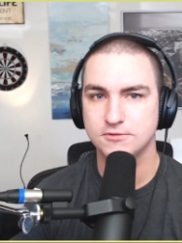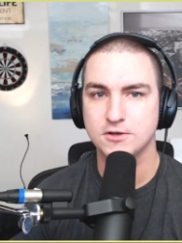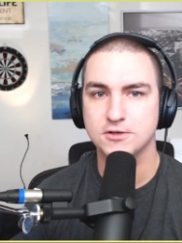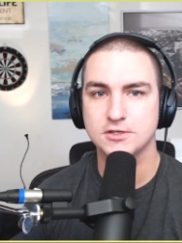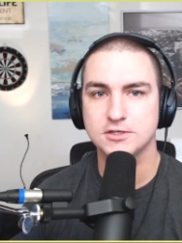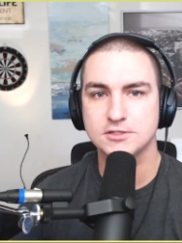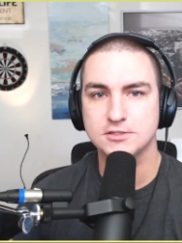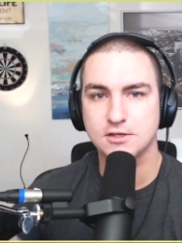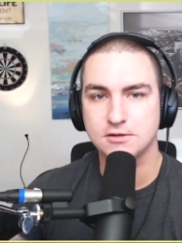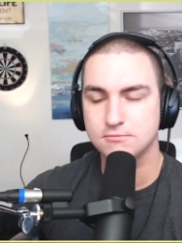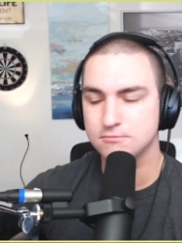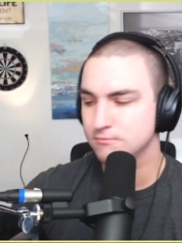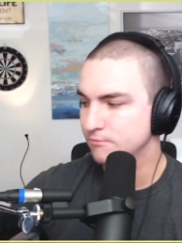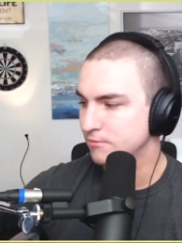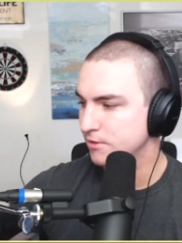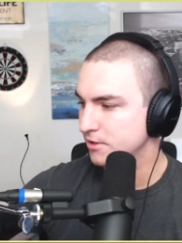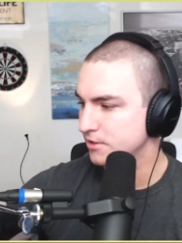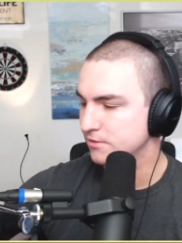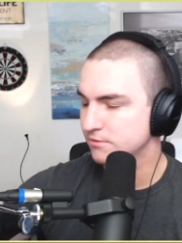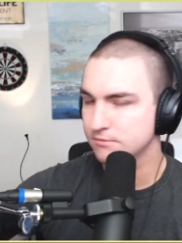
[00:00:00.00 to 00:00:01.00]
focus on
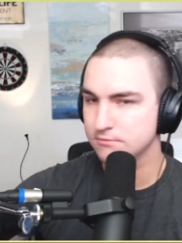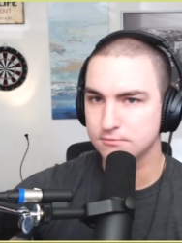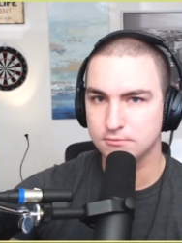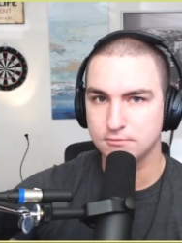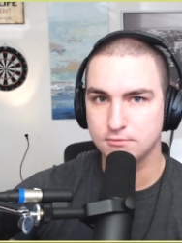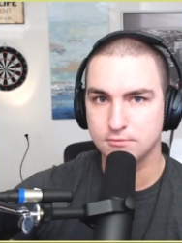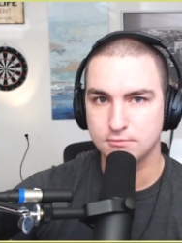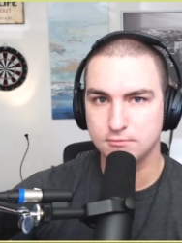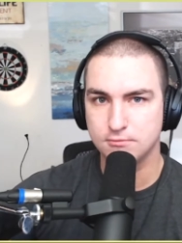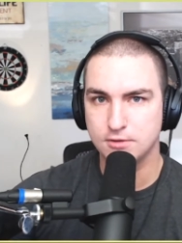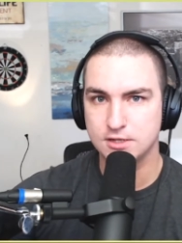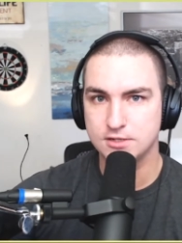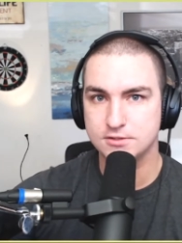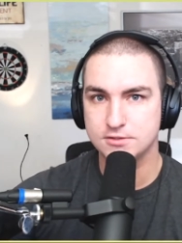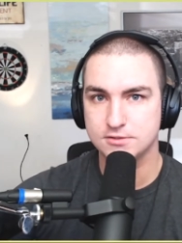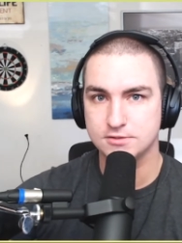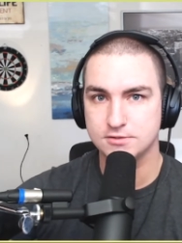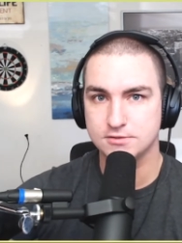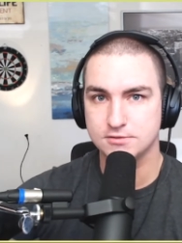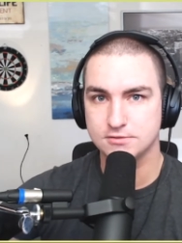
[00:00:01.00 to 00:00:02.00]

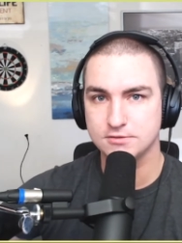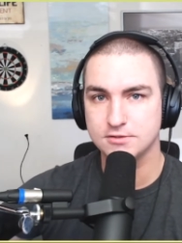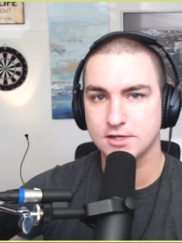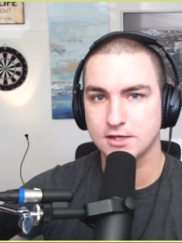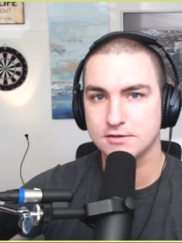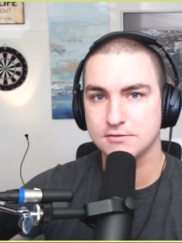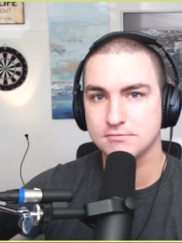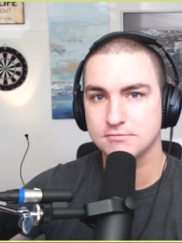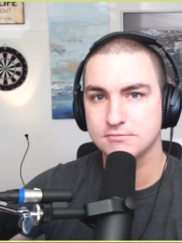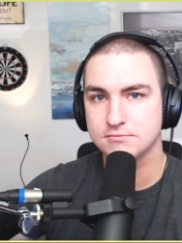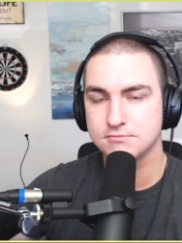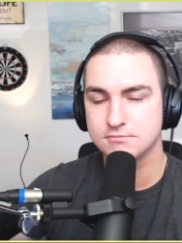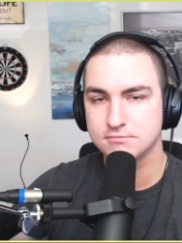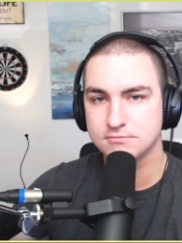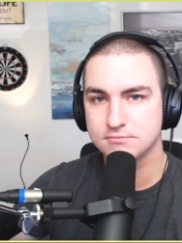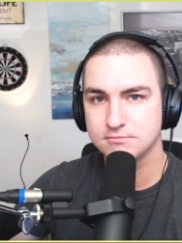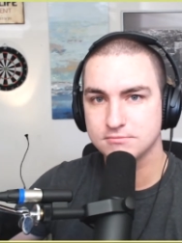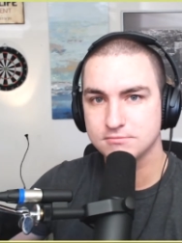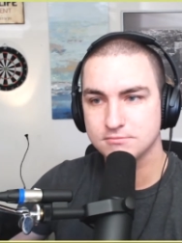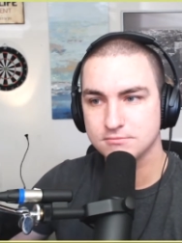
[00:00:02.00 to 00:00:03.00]
what's yeah,
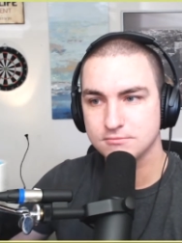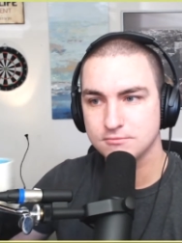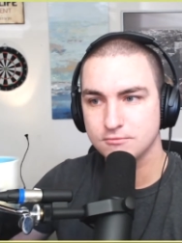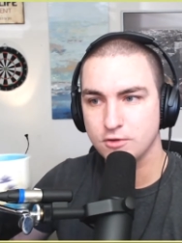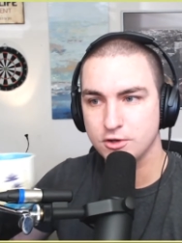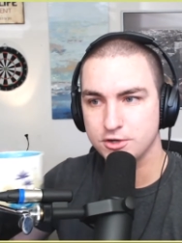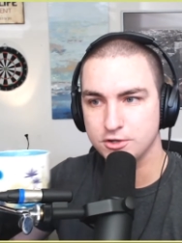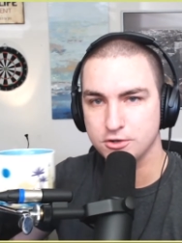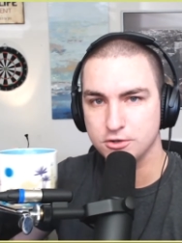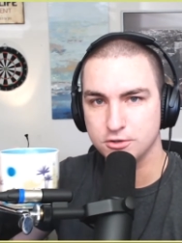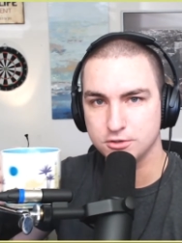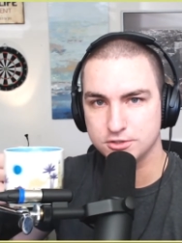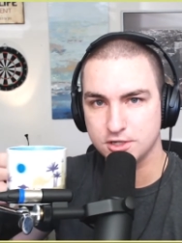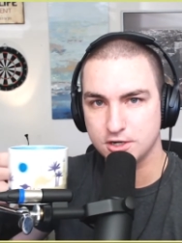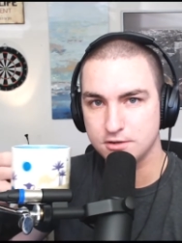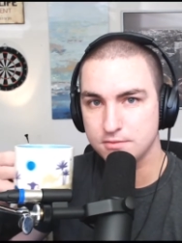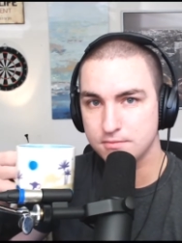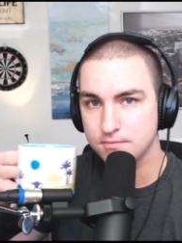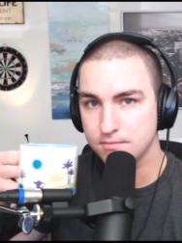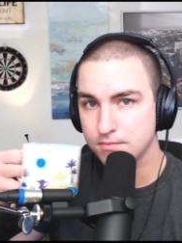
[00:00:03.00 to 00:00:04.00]
what your goals
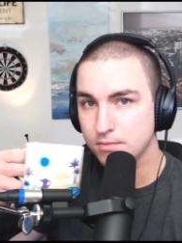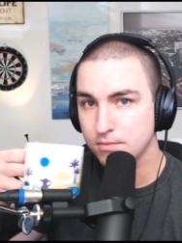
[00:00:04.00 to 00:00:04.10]
are.